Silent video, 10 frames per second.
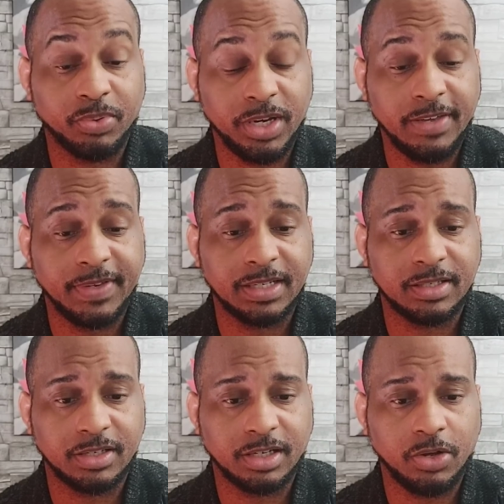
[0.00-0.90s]

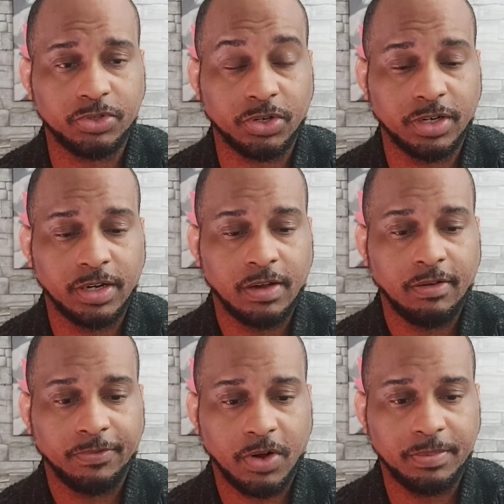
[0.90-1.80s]
previous disclosure
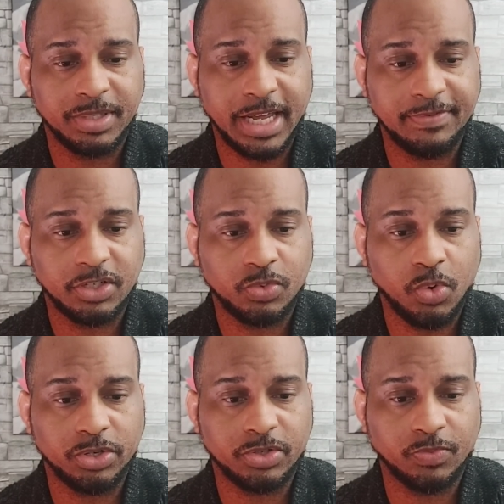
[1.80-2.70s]
from David
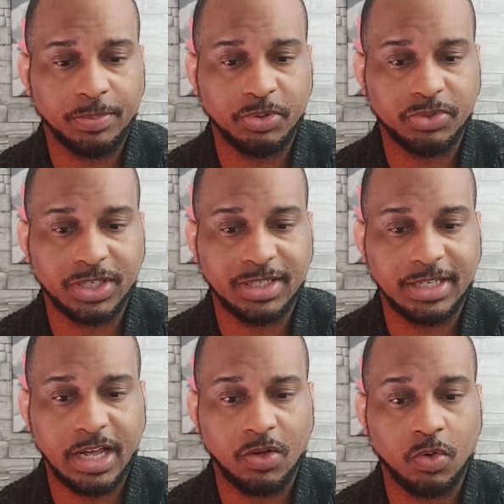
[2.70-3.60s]
Schwartz, Ripple
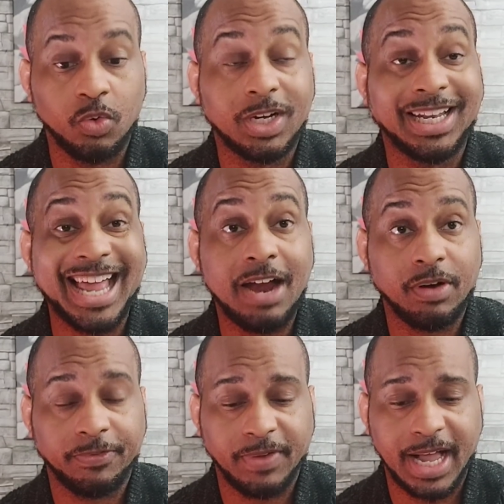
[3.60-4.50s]
CTO, who
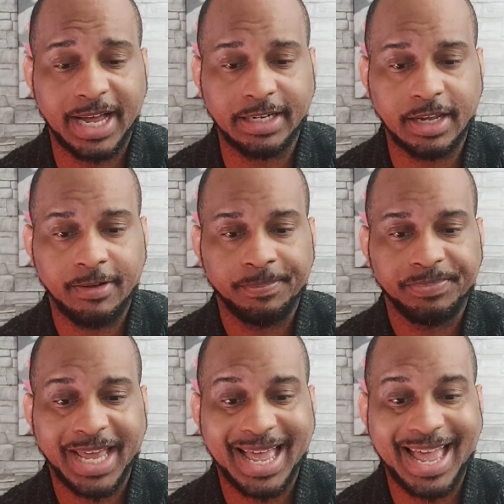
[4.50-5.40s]
clarified
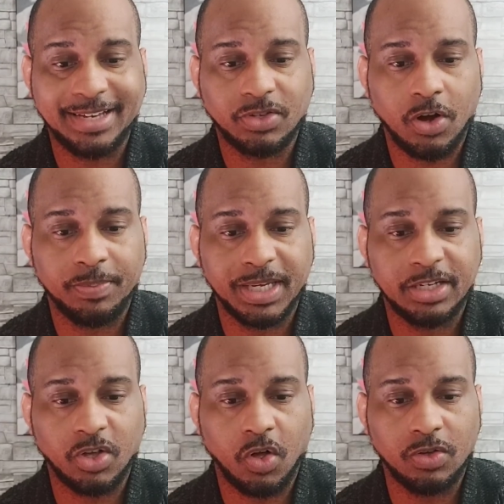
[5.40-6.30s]
that
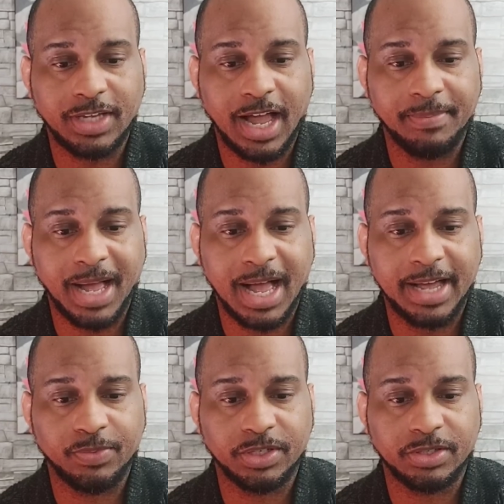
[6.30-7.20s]
XRP's all-time
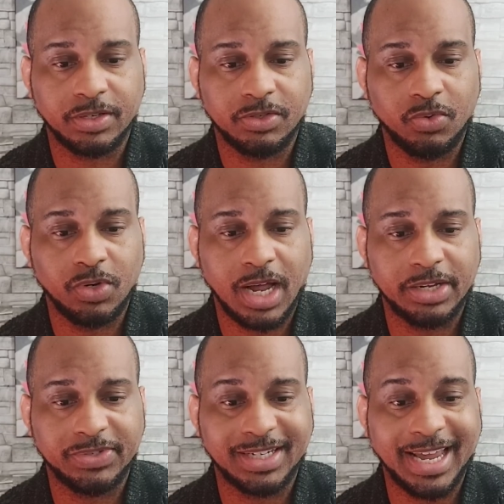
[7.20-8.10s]
high was
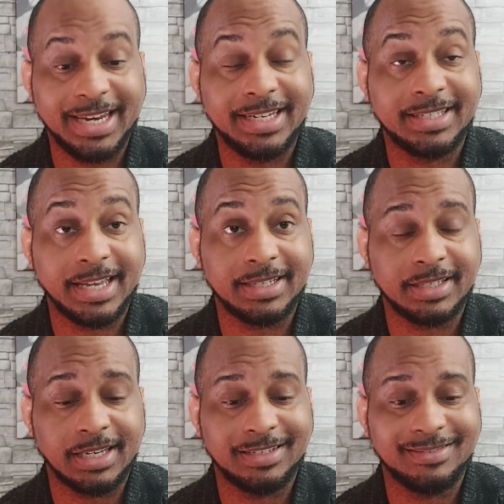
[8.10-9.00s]

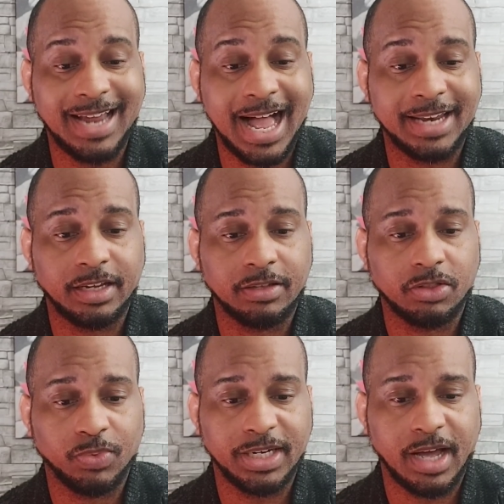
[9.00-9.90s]
$2.80, not
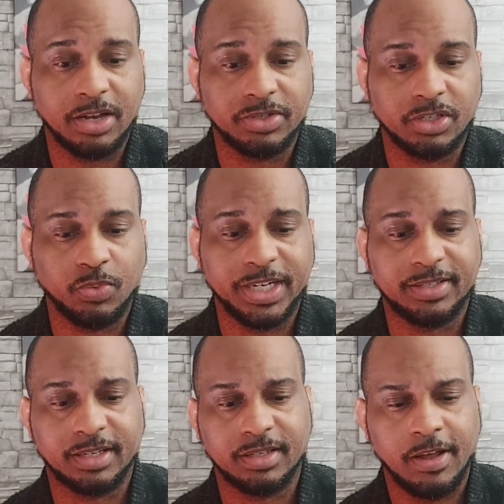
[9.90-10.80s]

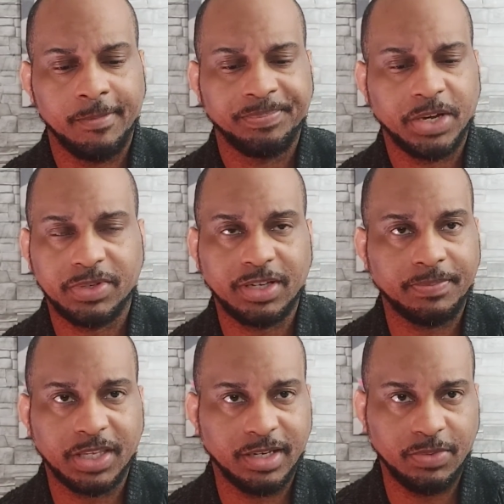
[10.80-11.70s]
$3.20. There was
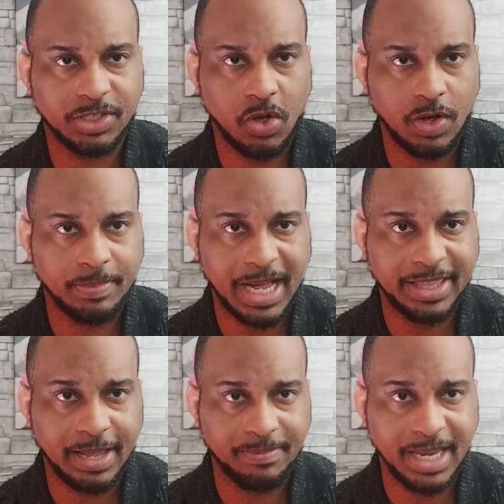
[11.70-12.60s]
something he was going
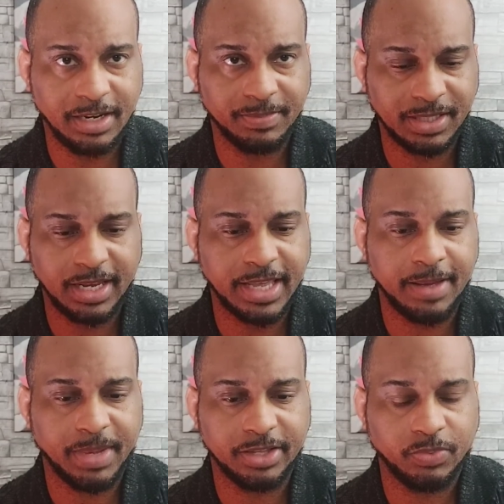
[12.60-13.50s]
by that made him say
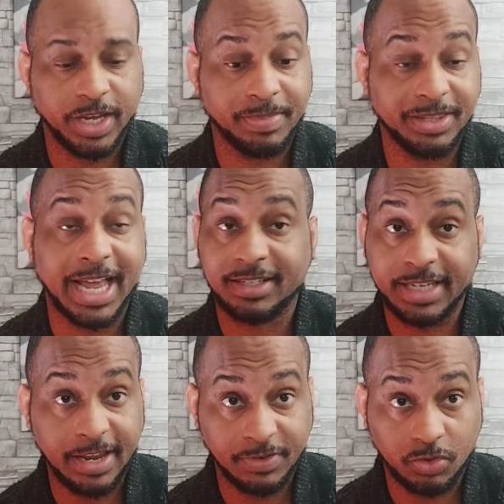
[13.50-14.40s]
that, by the way, but that's
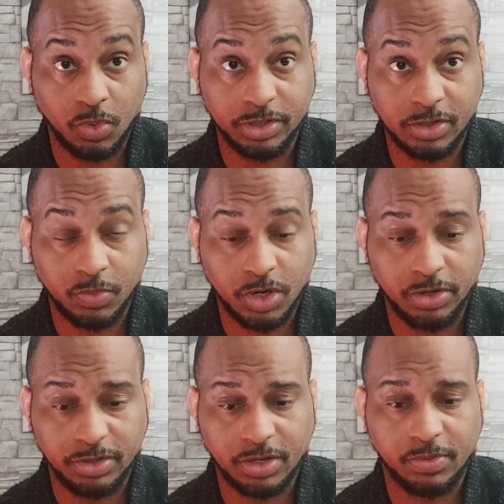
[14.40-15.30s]
David Schwartz's
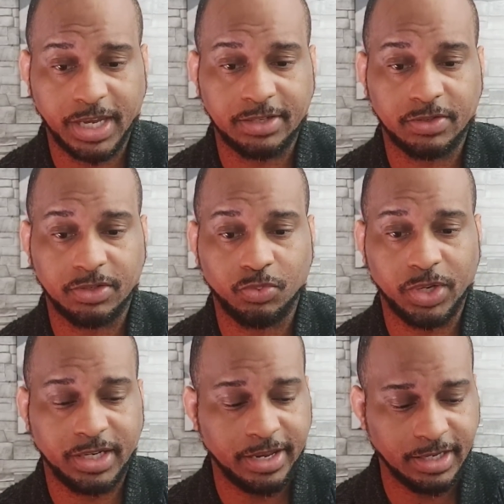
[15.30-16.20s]
words, okay? So this is
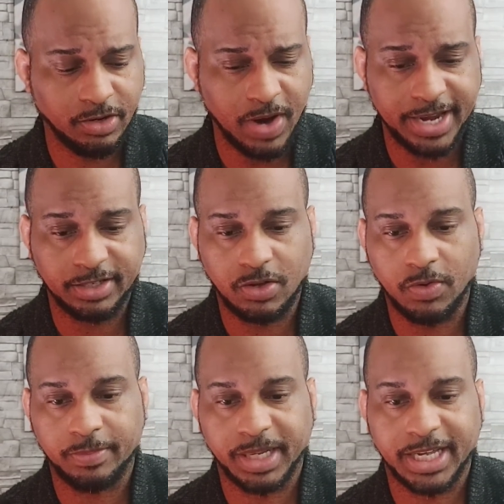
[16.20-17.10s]
what EGRAG is
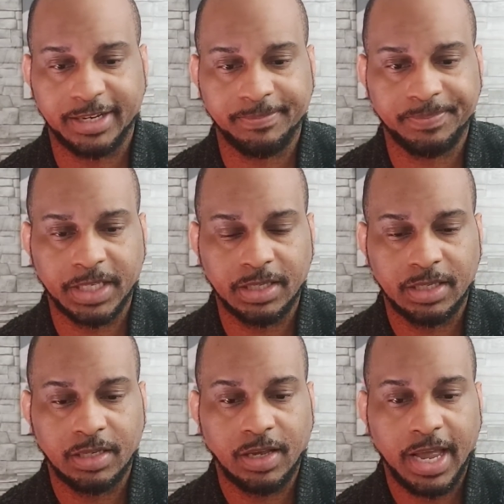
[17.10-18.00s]
going by.
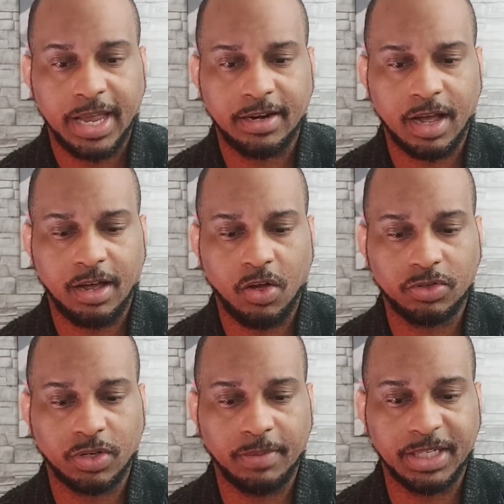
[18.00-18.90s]
And uh,
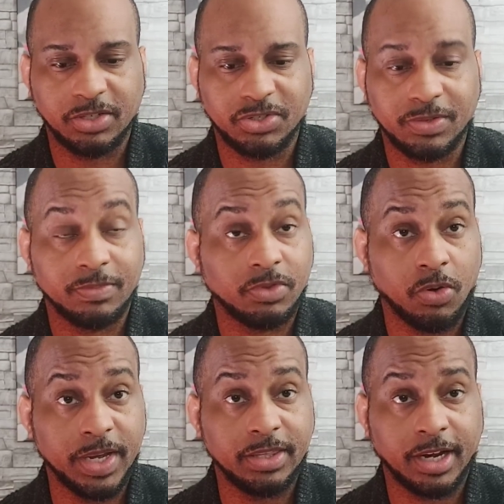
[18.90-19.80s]
also, let me just
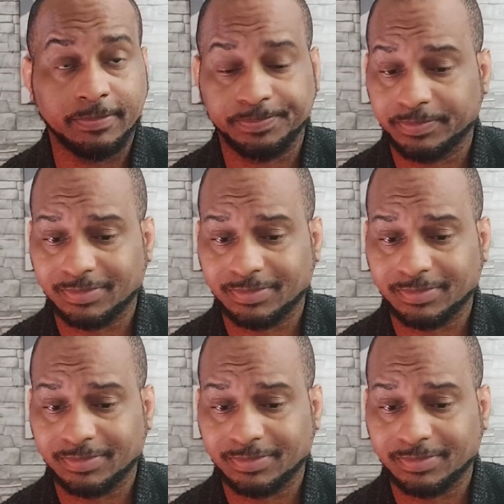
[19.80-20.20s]
throw in there,